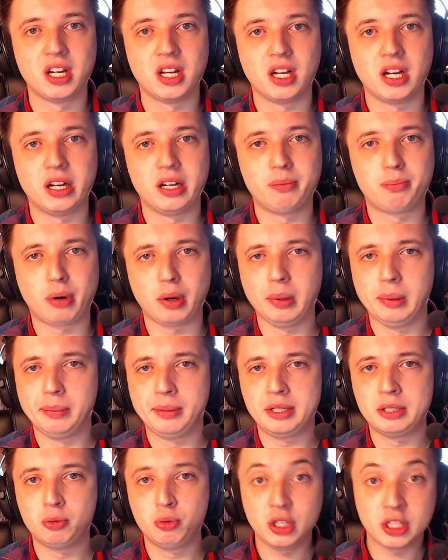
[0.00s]
uh, probably
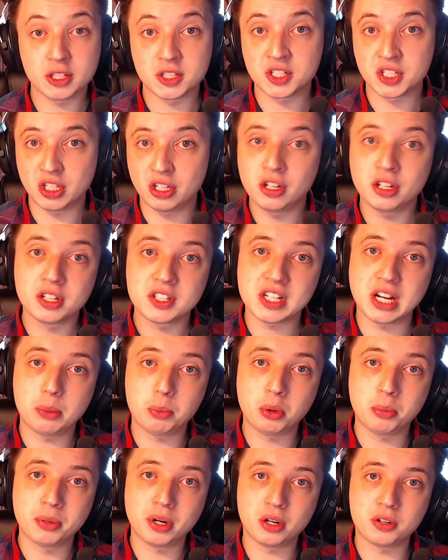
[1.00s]
the weirdest song on this
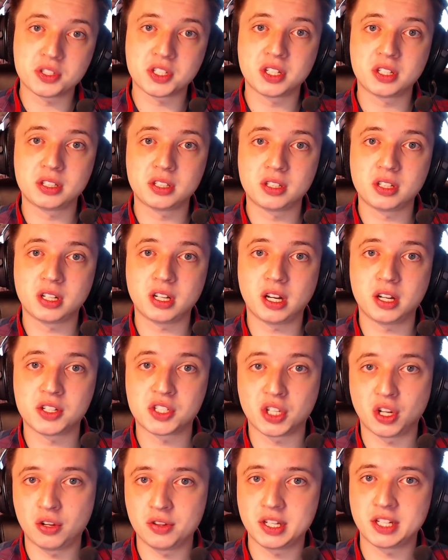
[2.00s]
album and also the
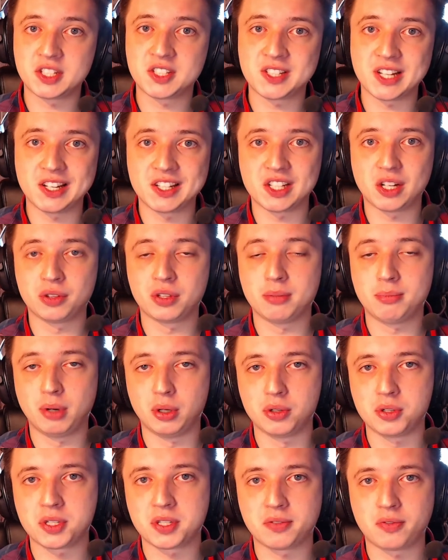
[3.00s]
song that stands out the
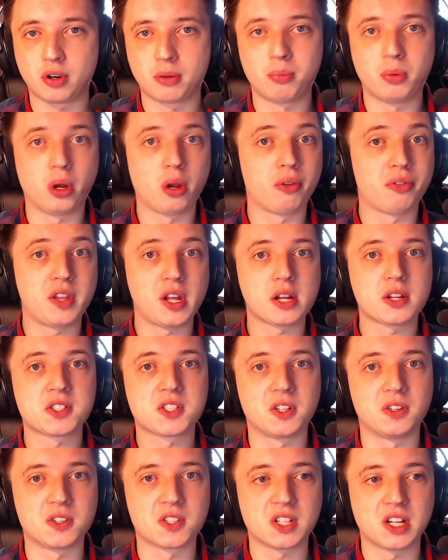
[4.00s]
most from all of the other
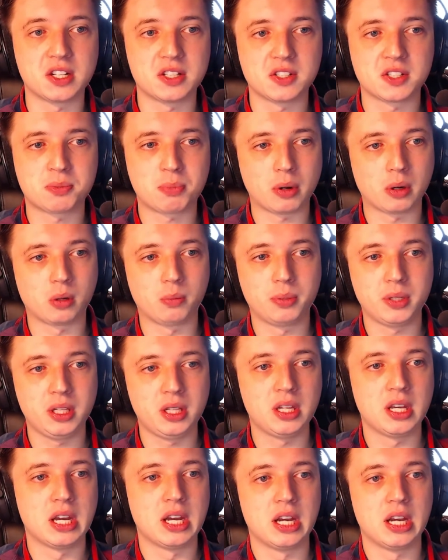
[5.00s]
songs and is probably